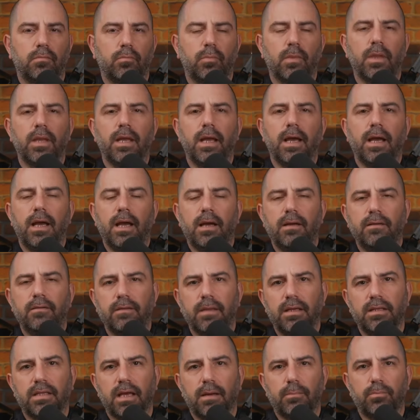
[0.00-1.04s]
We have
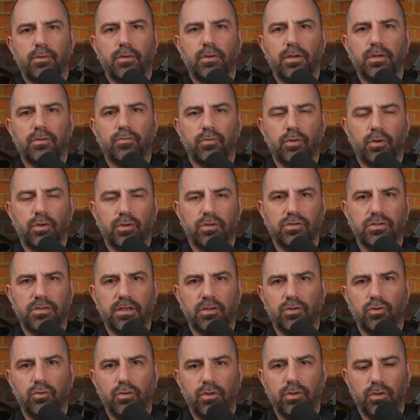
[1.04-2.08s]
adapter converters
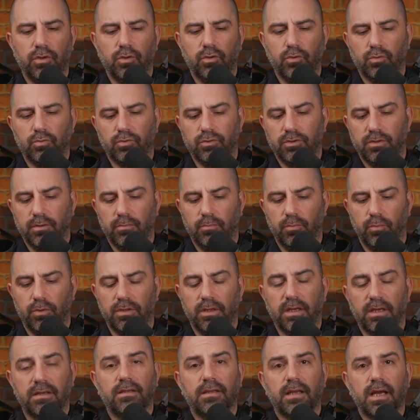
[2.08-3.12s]
that you can use with
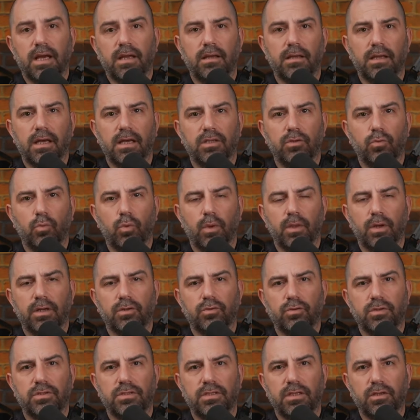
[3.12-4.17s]
the entire
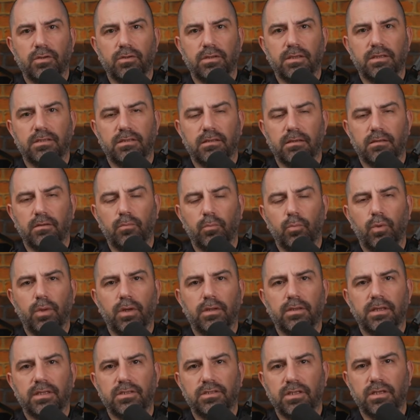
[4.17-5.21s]
X100 series. What are
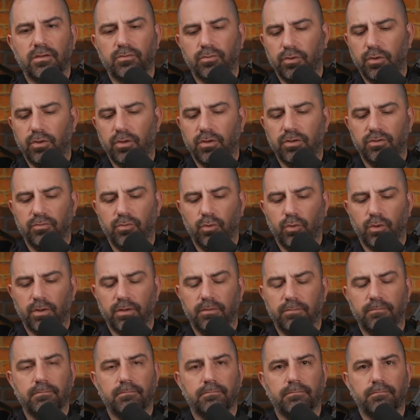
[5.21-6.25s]
these converters for?
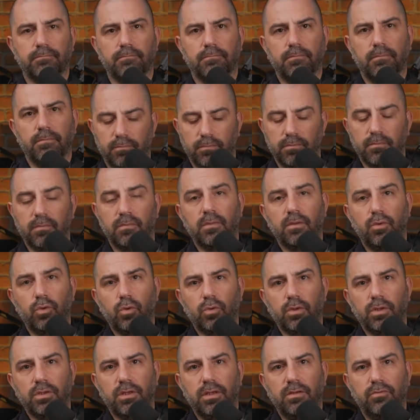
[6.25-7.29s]
You
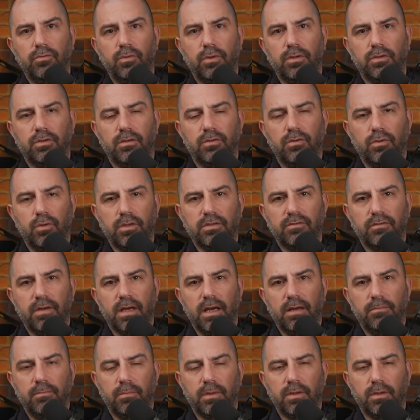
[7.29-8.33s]
can convert the
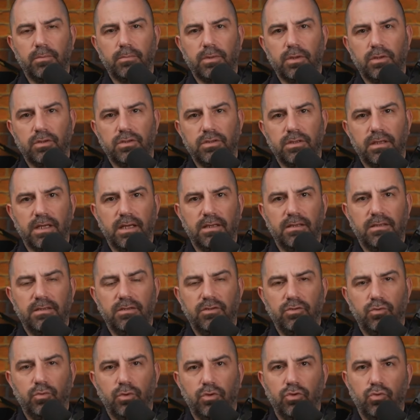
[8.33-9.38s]
35mm lens
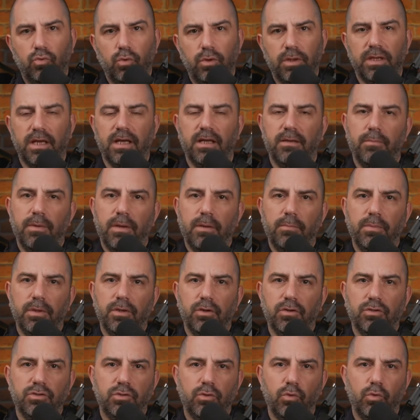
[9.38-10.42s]
to a
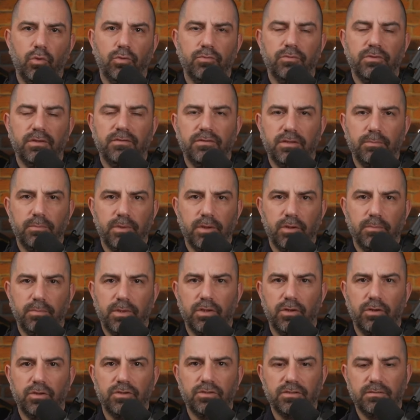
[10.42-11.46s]
28mm or
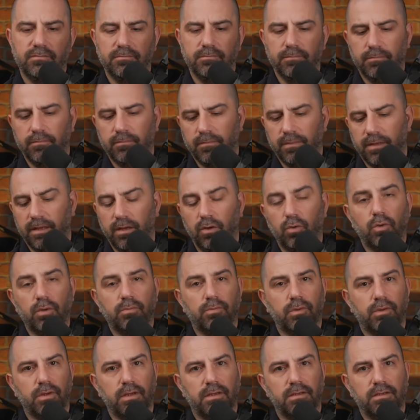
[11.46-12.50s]
50mm
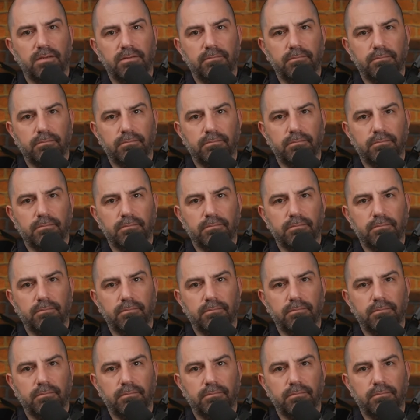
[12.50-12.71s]
equivalent.